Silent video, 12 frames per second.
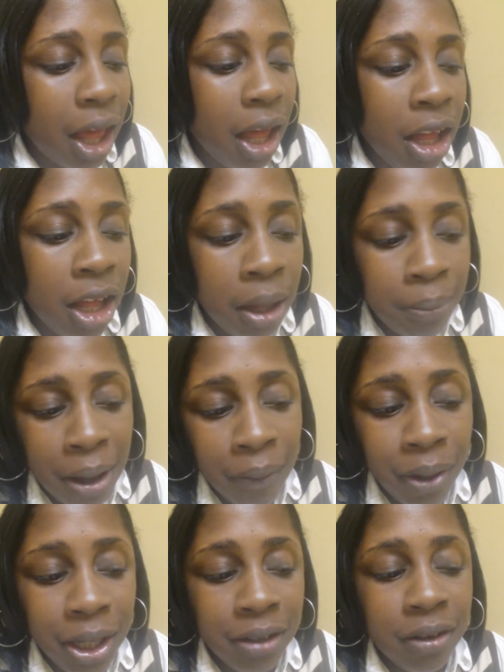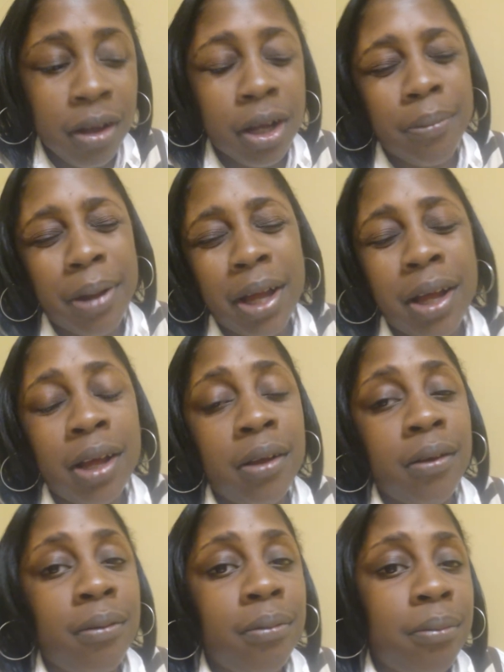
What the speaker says: I want to talk about